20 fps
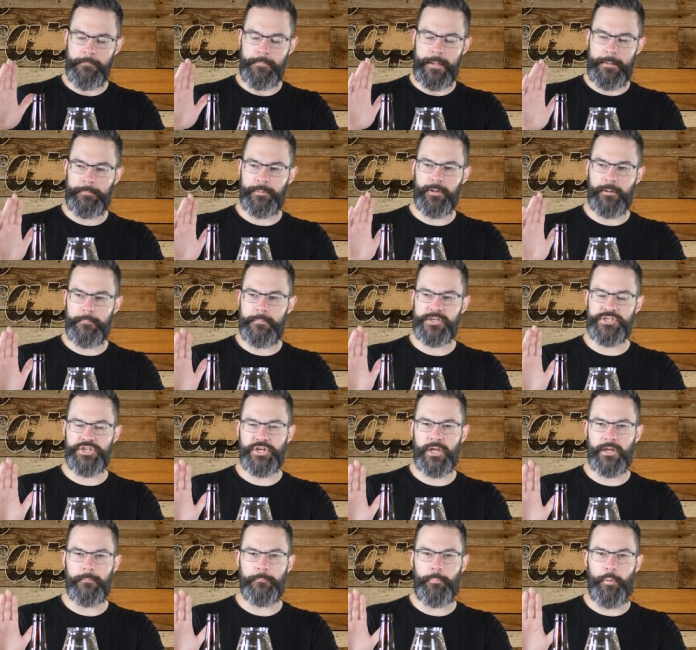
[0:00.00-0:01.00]
People in
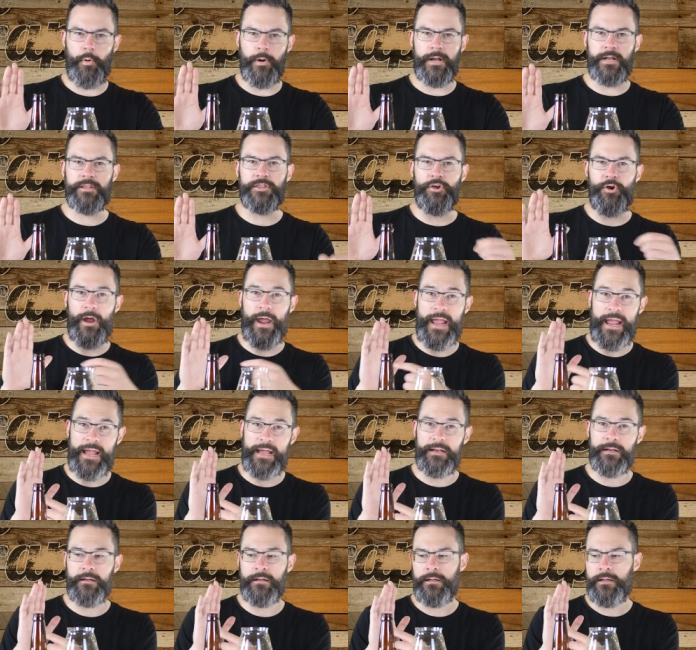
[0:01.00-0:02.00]
Michigan point at their
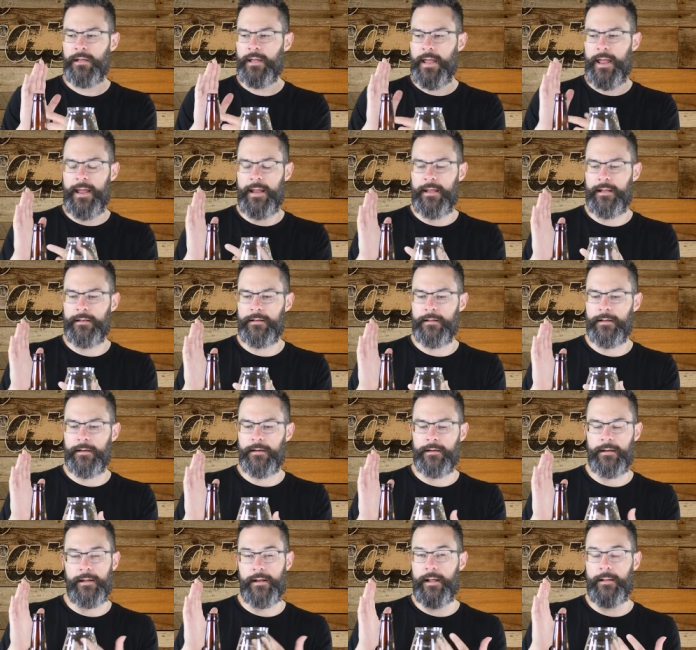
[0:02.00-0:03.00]
hand, and
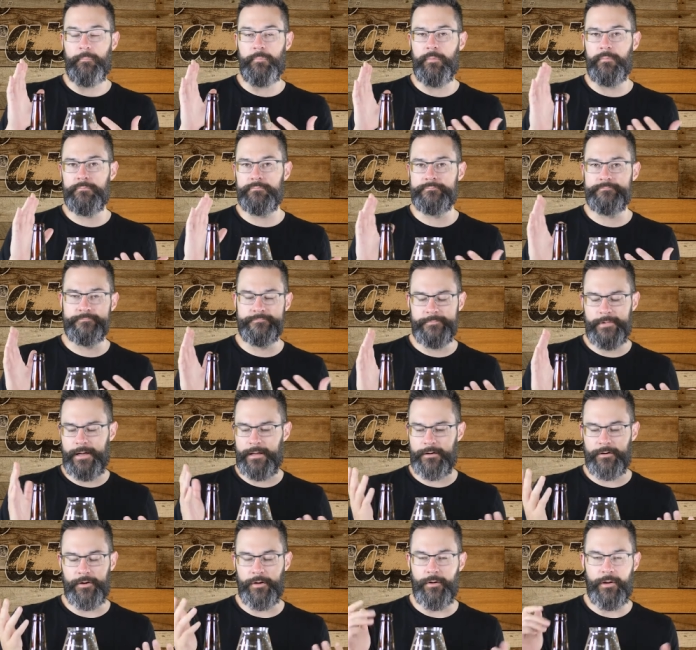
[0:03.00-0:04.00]
uh, and I'm
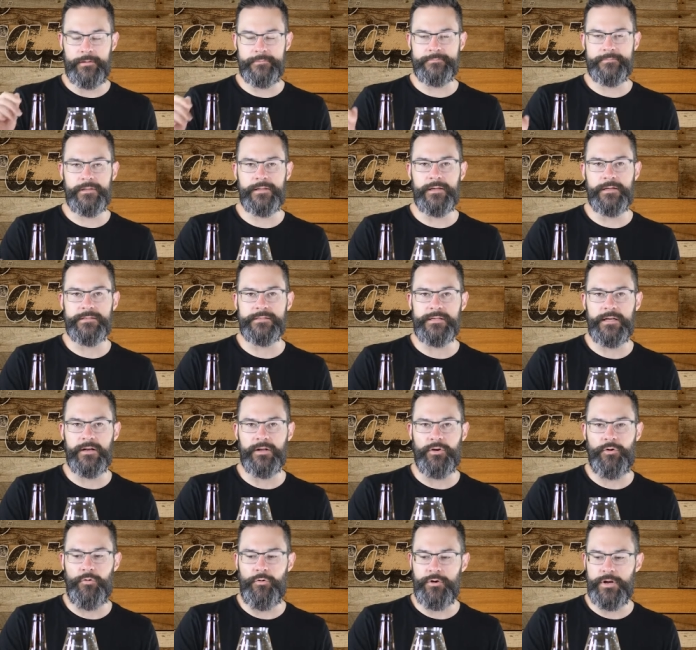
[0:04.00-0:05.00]
I don't know. I think it's kind
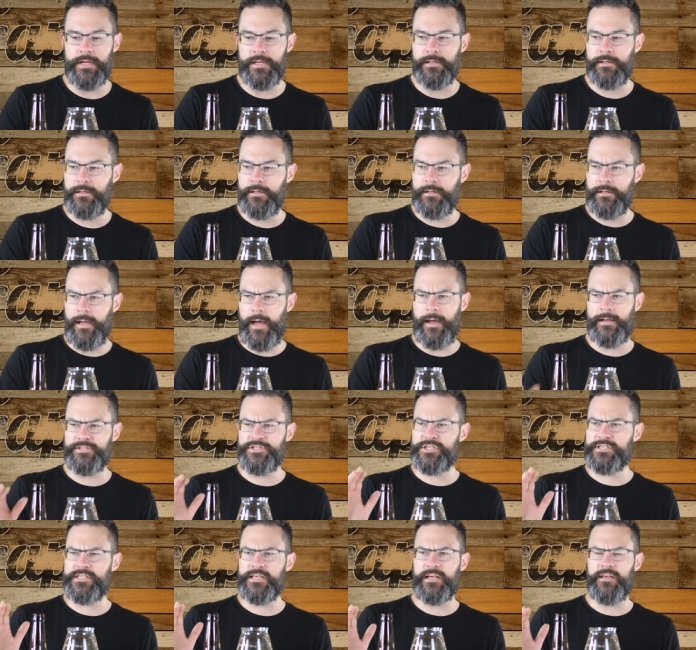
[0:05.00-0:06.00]
of corny. I
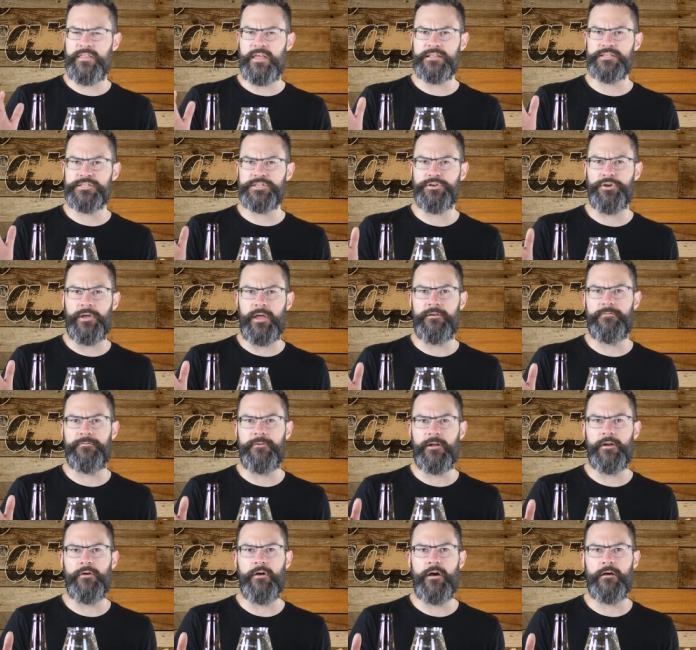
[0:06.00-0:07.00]
just think of that Sergei
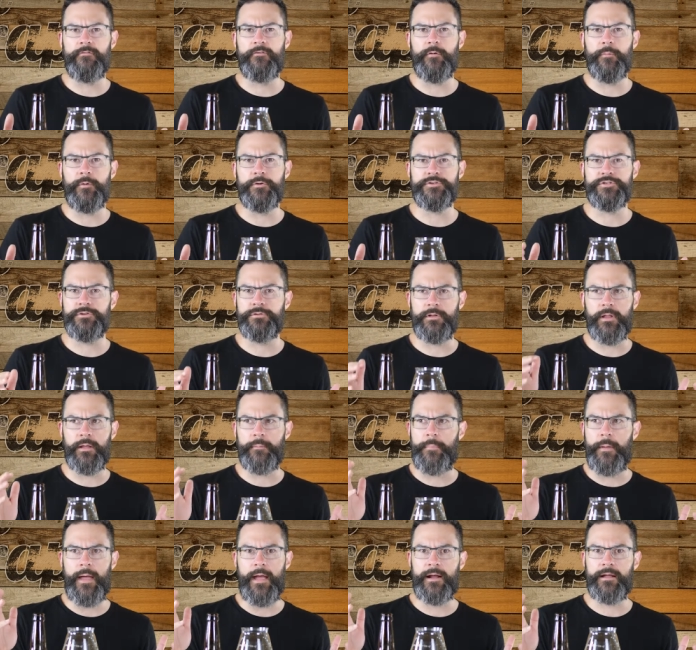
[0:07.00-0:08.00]
Fedorov commercial,
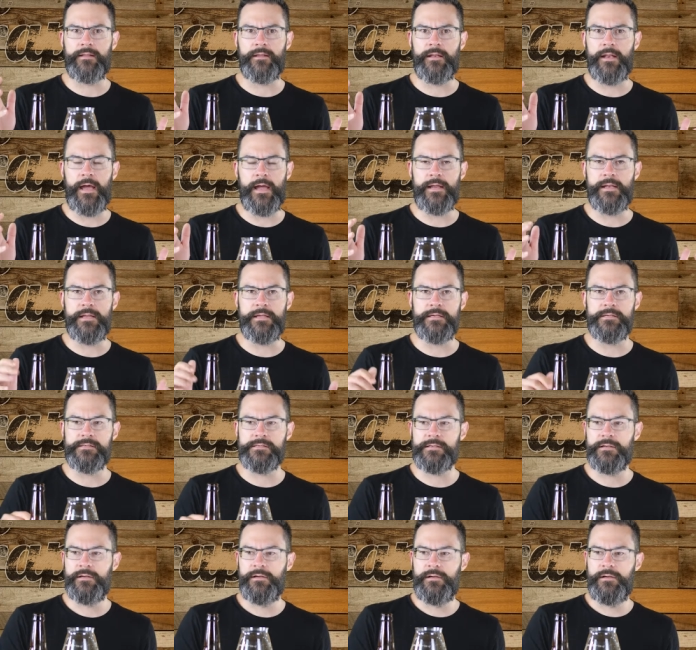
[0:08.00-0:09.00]
like back in the
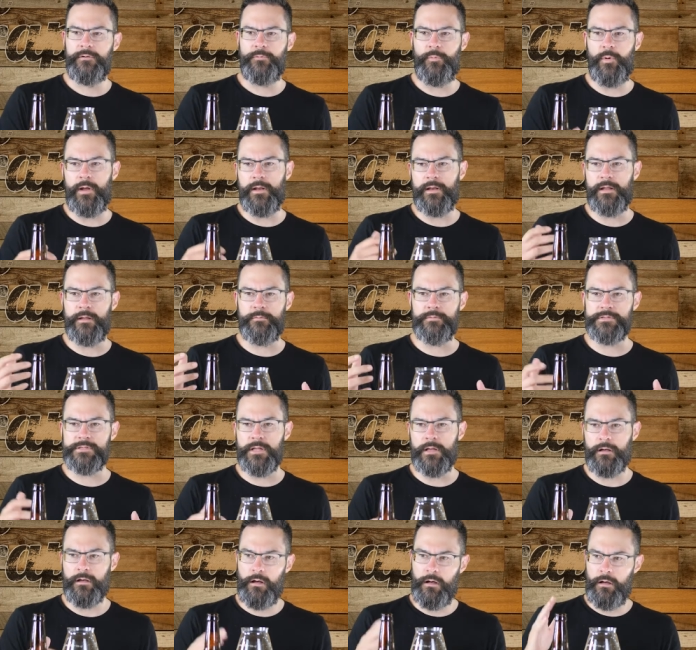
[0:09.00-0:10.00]
nineties, when he was
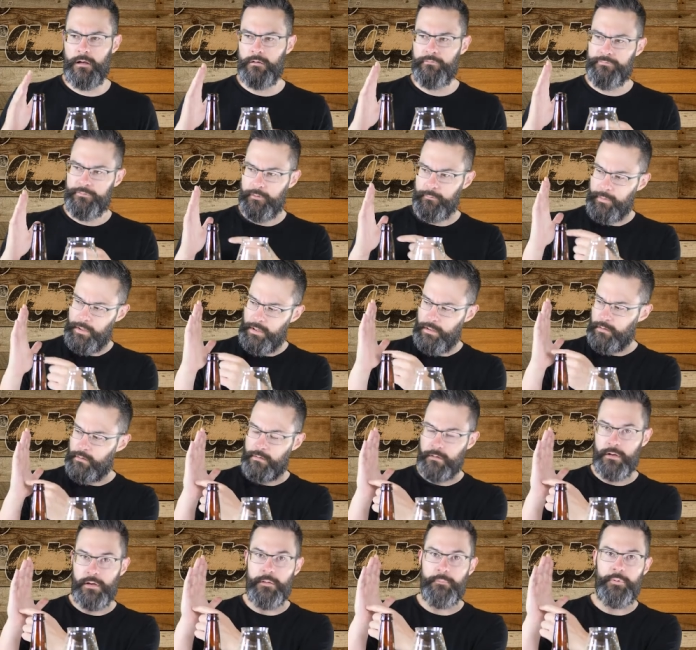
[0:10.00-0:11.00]
like, "Oh, from
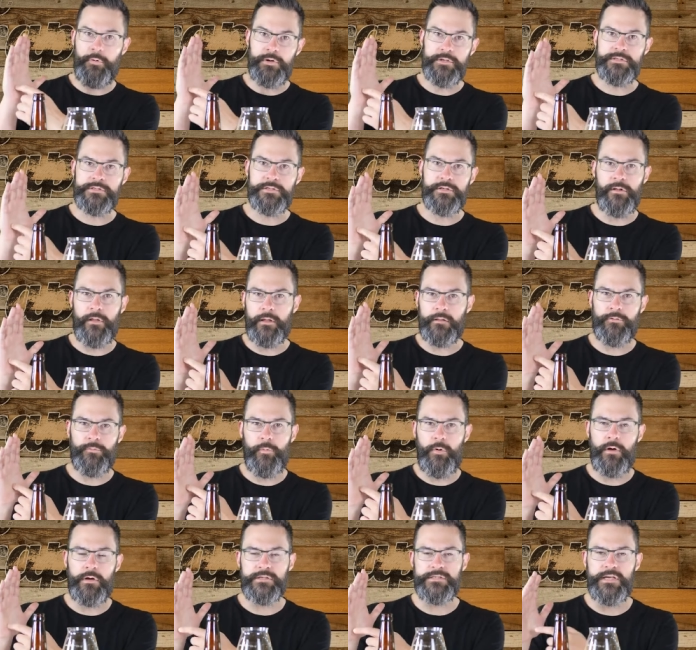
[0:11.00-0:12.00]
here," and he points to like the
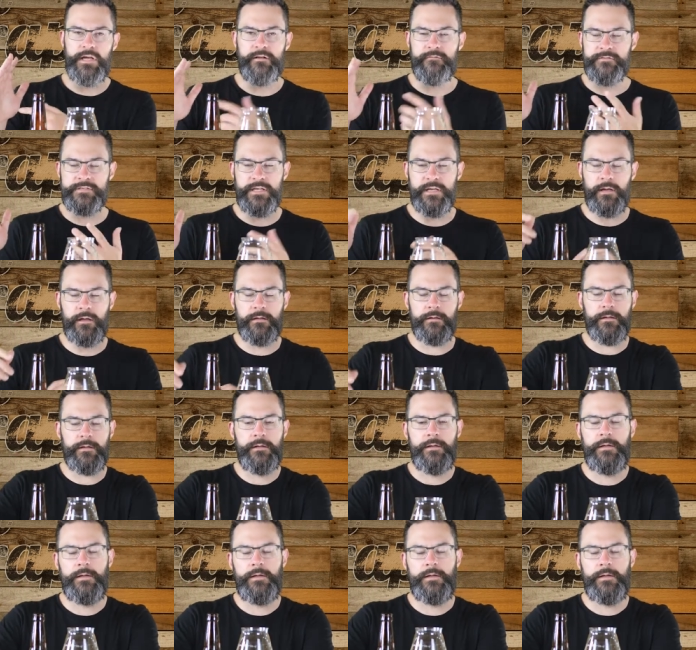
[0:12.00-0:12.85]
wrong side of his hand.